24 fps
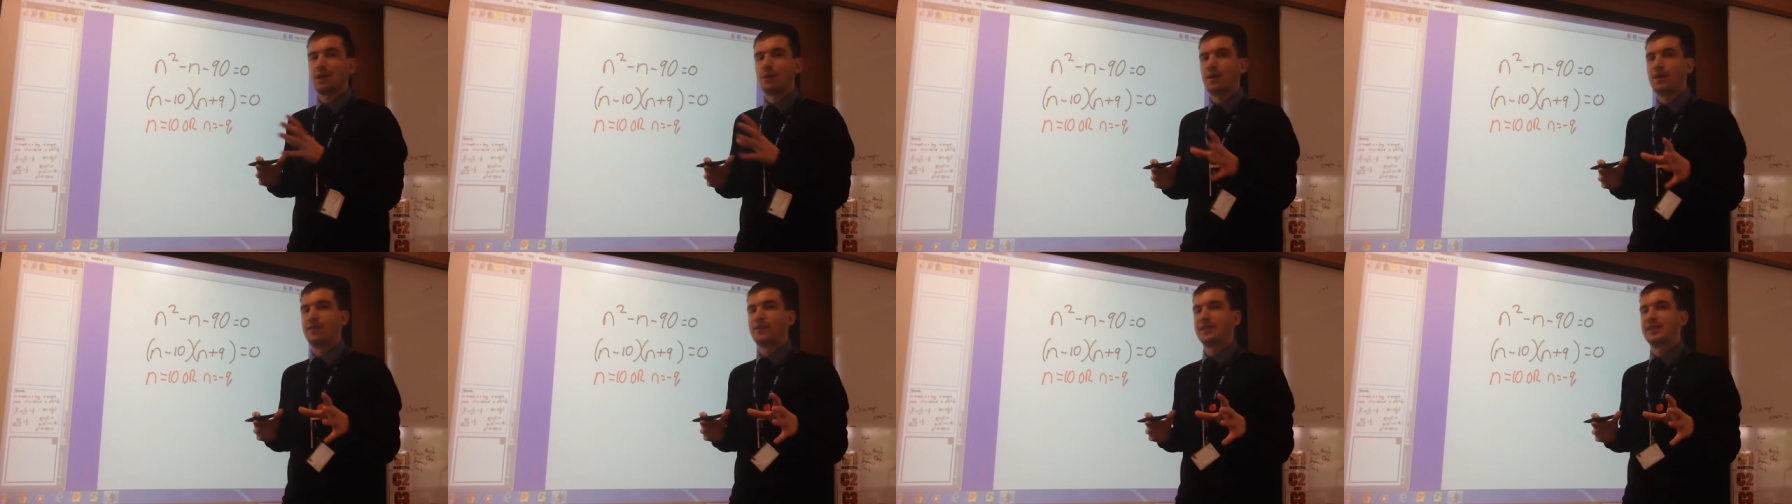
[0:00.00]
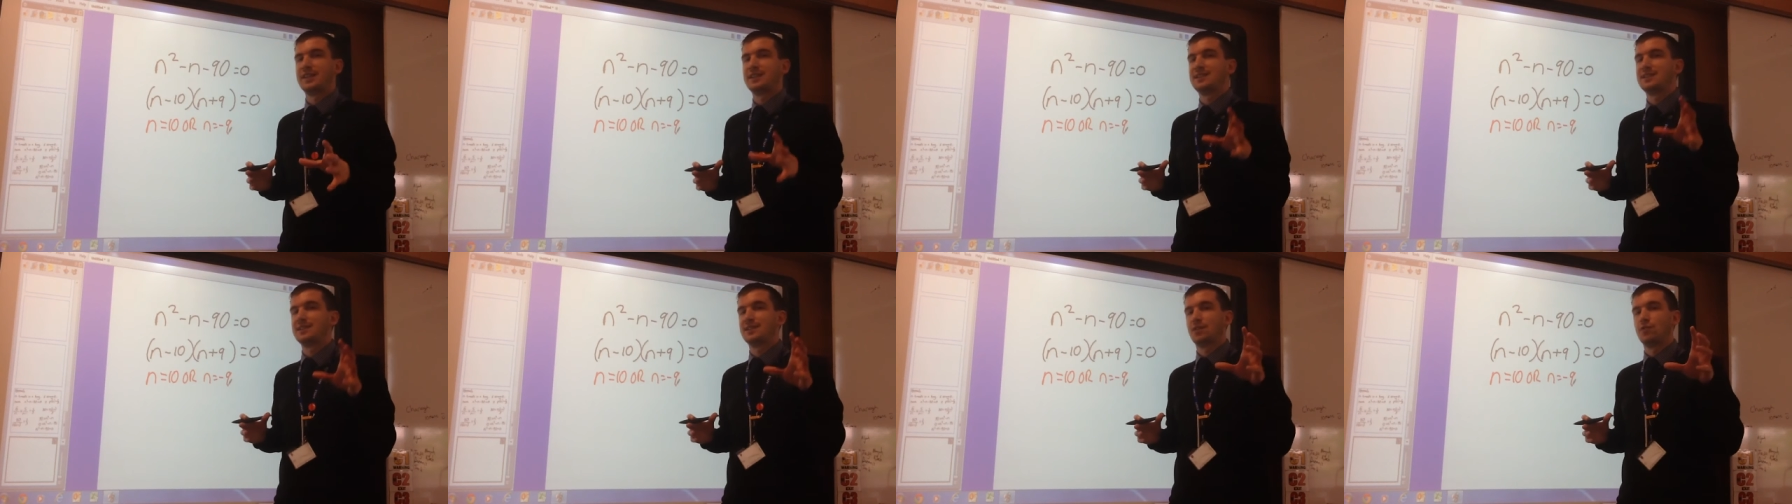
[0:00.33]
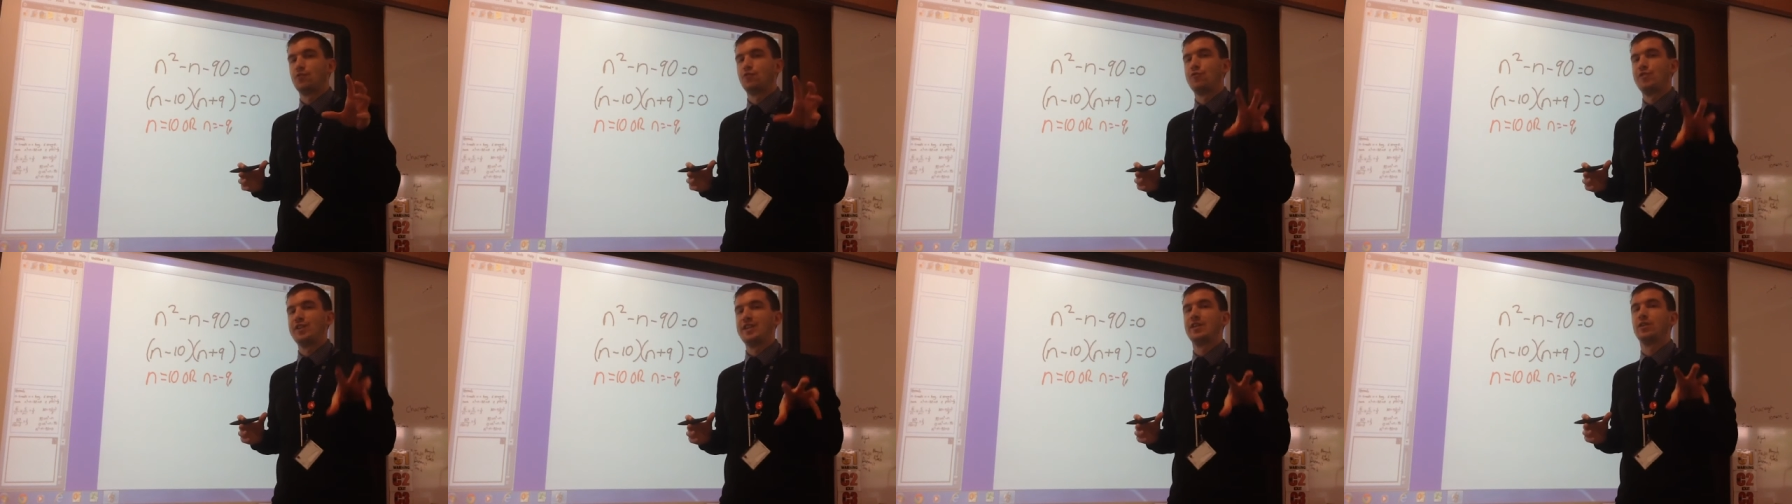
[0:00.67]
However, this is a
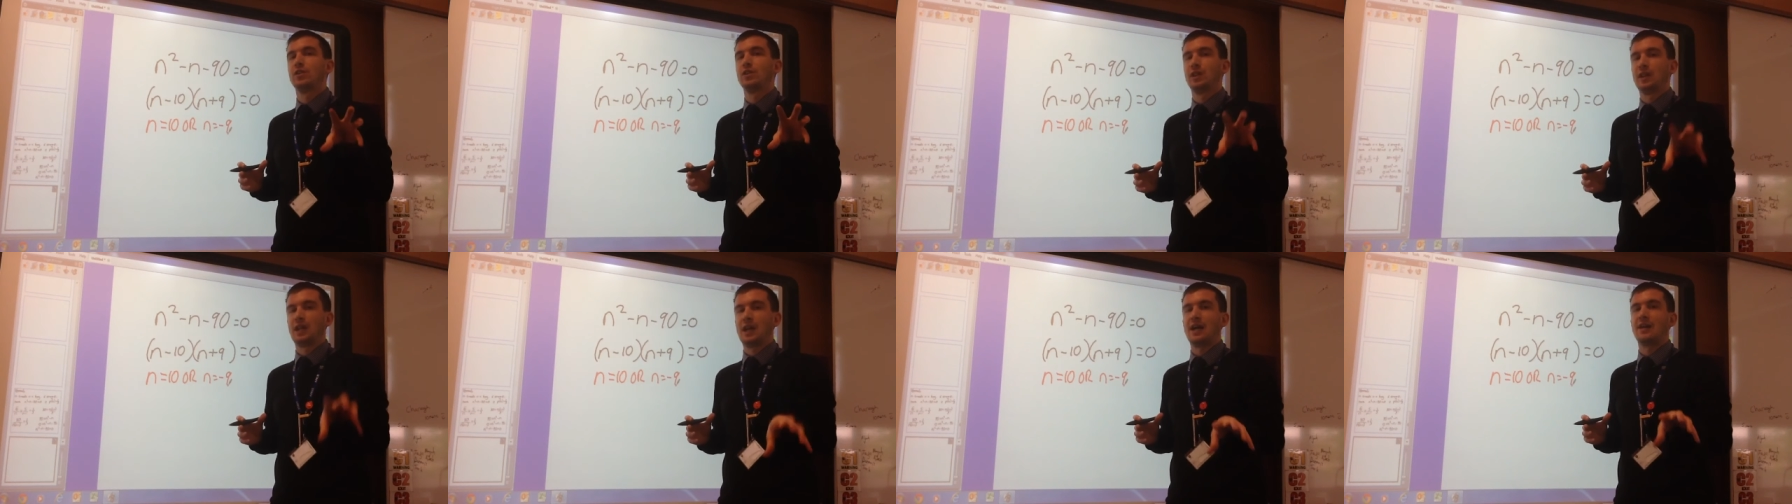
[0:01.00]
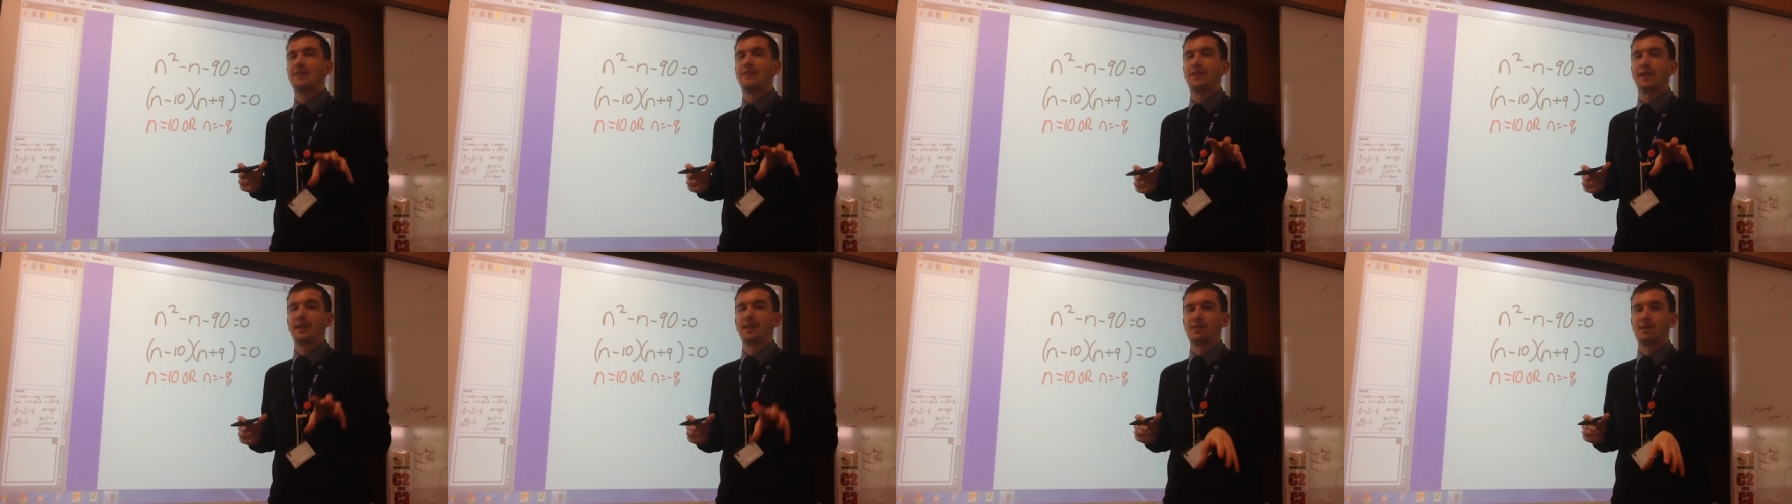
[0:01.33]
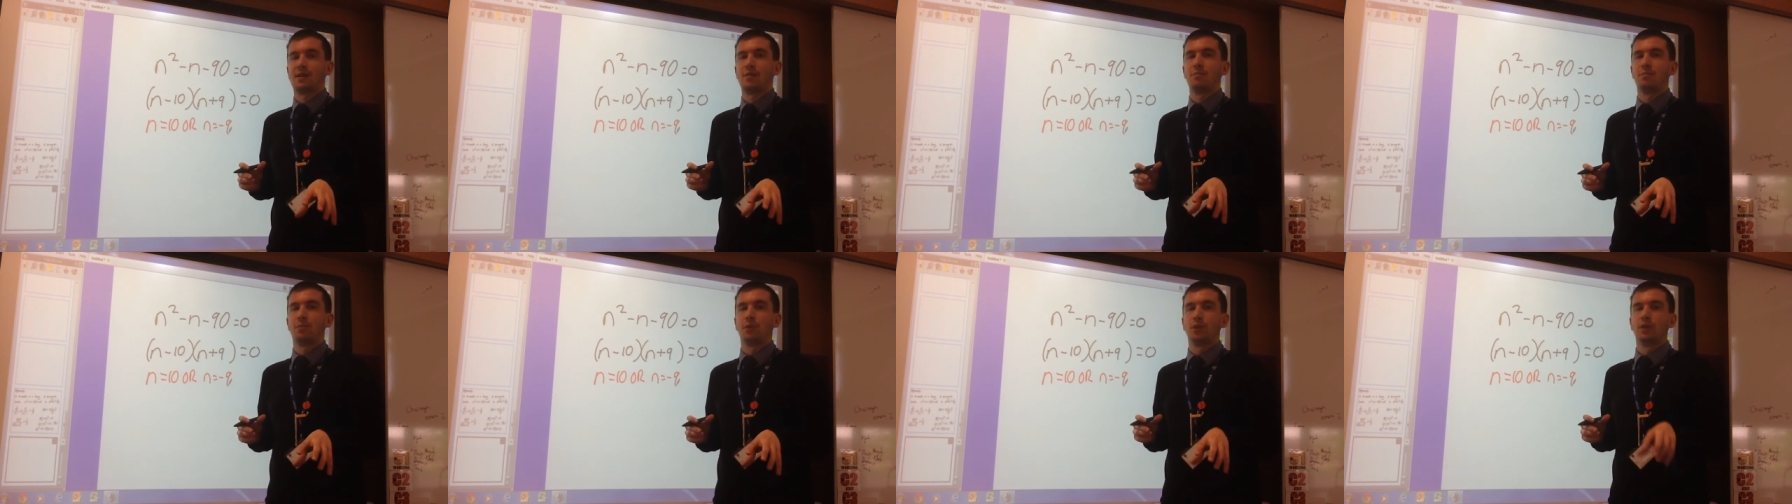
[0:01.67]
real life
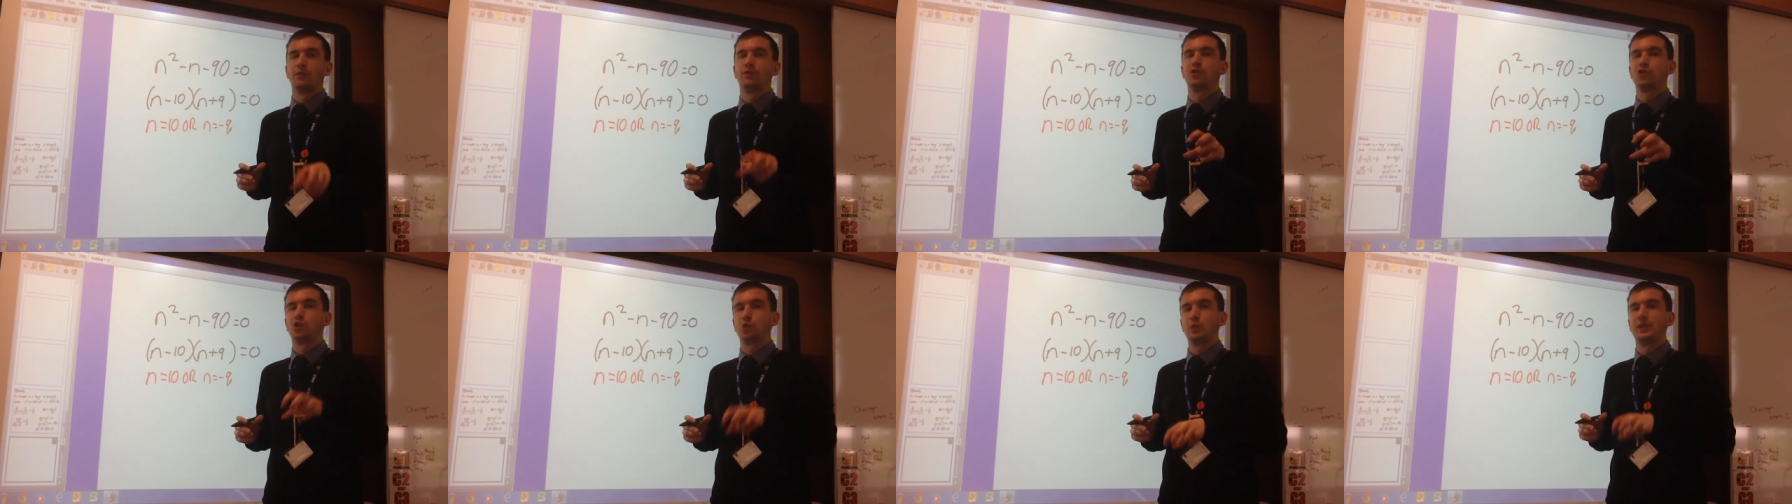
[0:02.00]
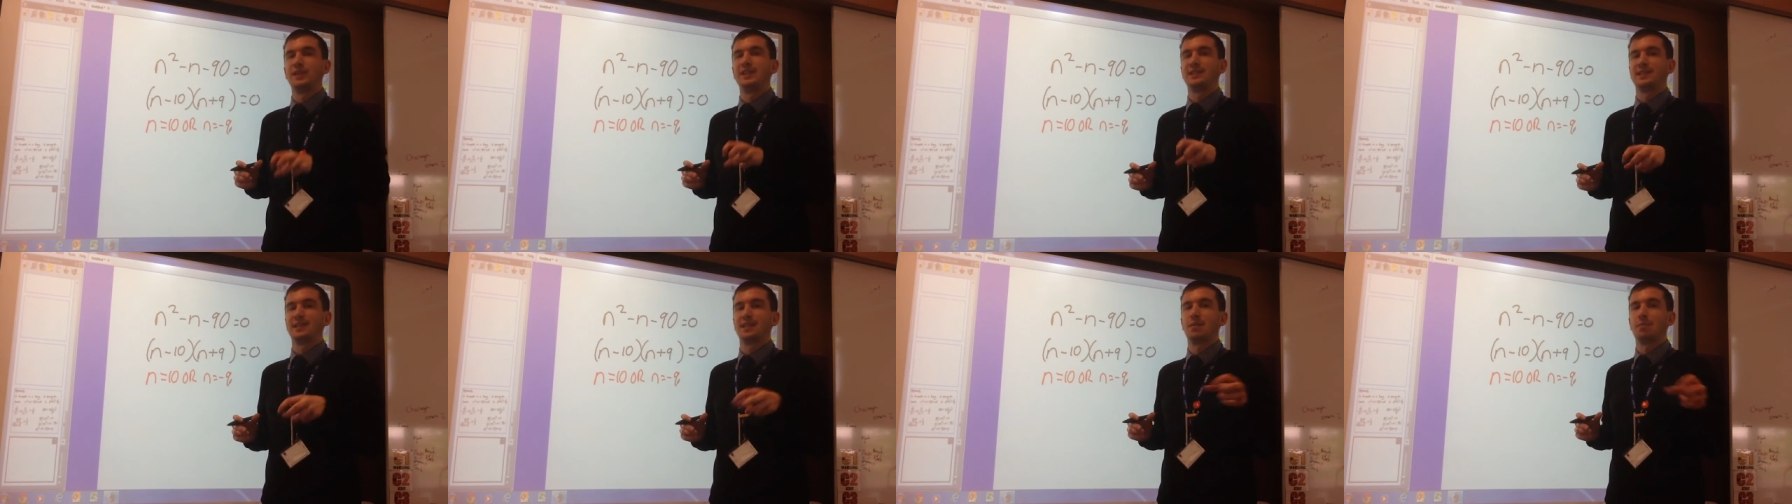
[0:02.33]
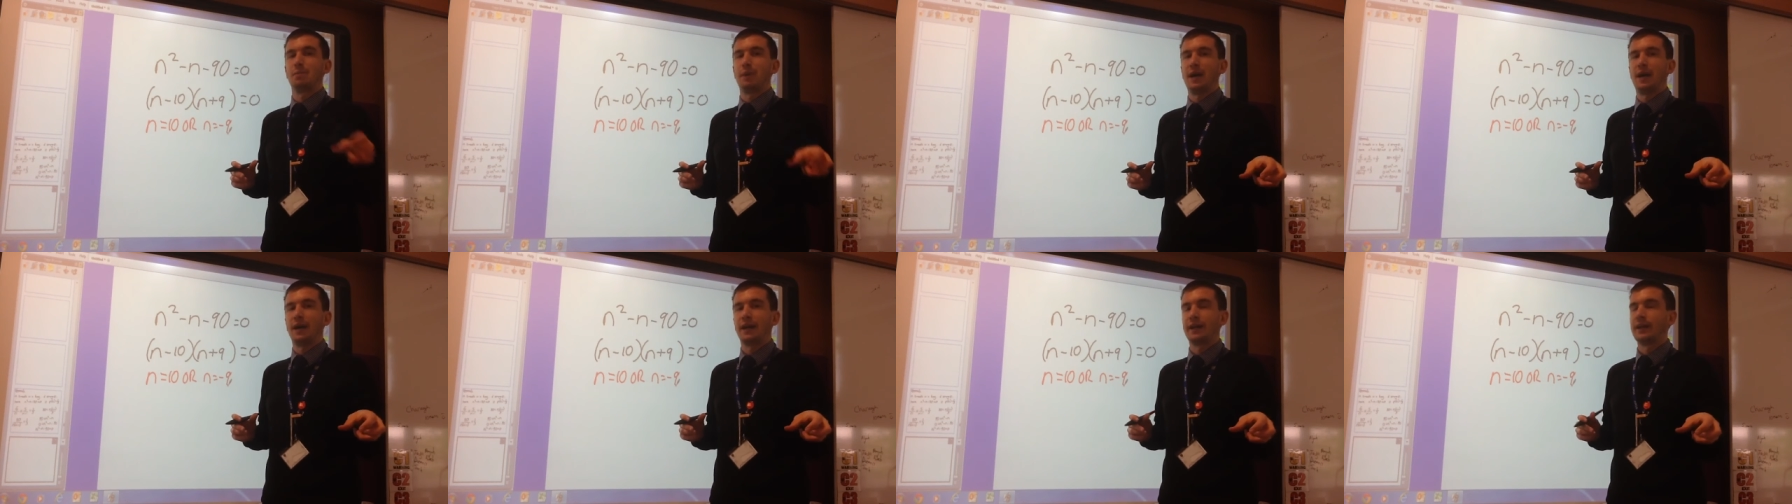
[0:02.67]
example of sweets in a
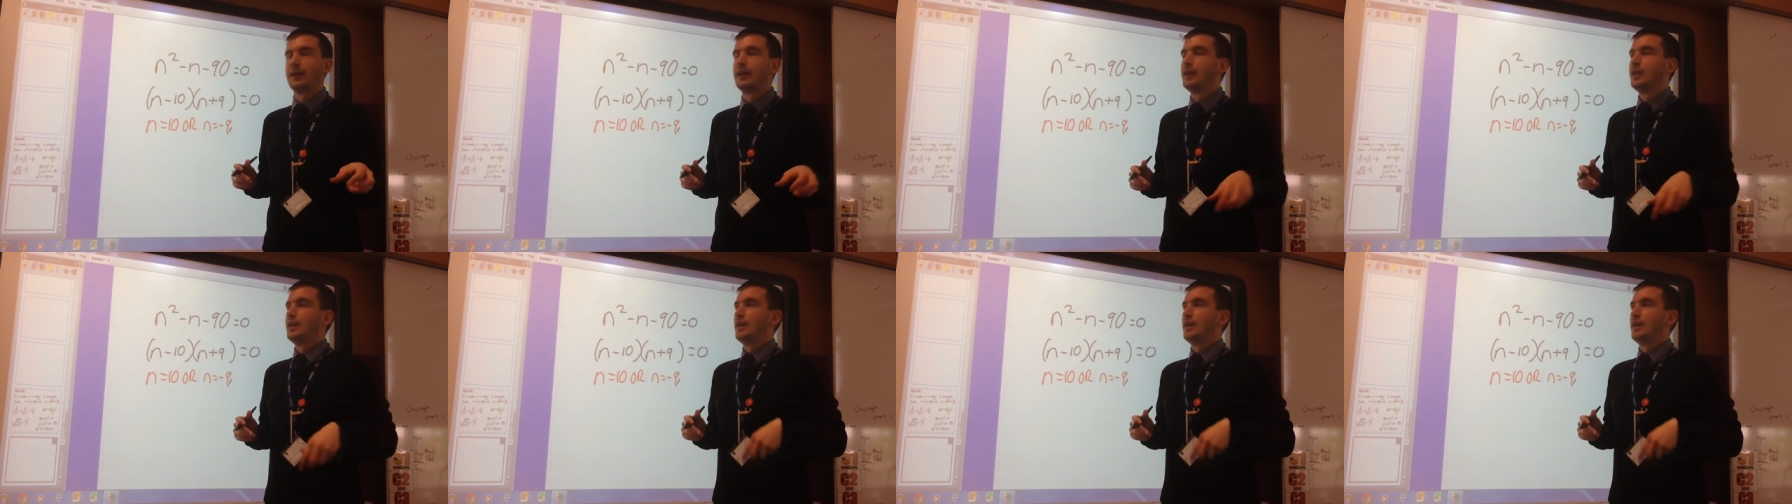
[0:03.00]
bag.